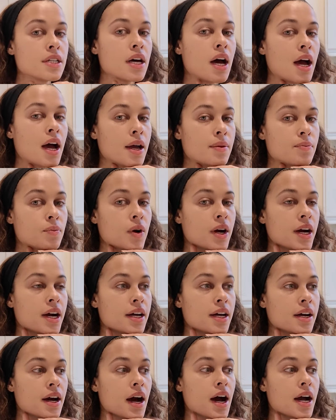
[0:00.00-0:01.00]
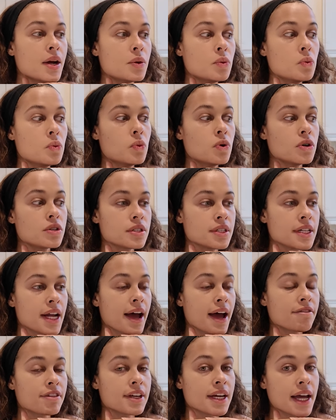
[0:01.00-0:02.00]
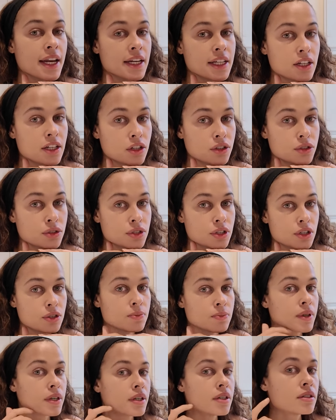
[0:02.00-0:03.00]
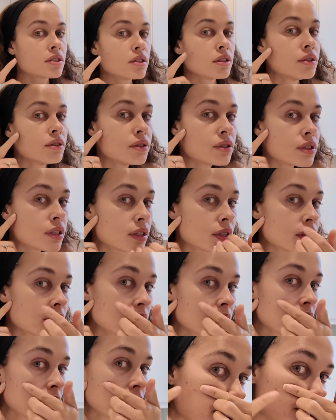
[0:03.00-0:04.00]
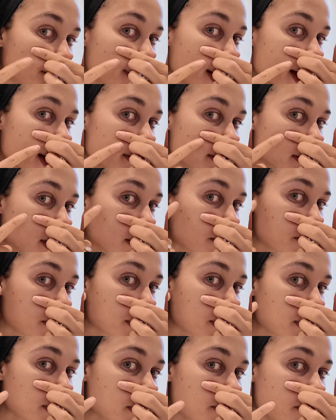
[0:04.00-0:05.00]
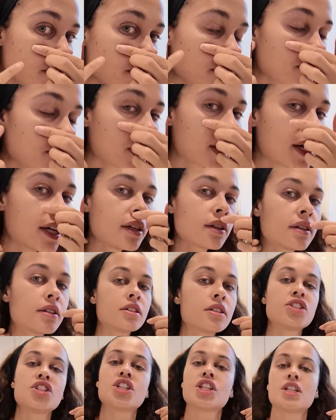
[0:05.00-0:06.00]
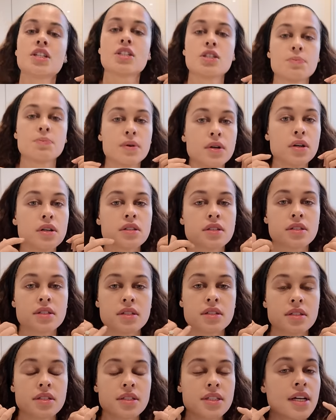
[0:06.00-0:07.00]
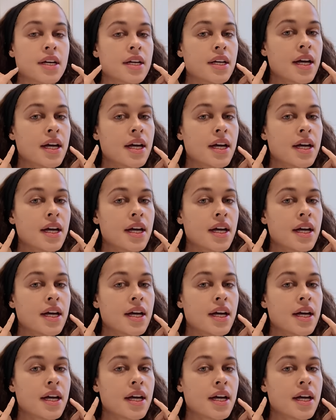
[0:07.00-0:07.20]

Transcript: a time where I wasn't having any gluten because gluten flares up my cheek spots.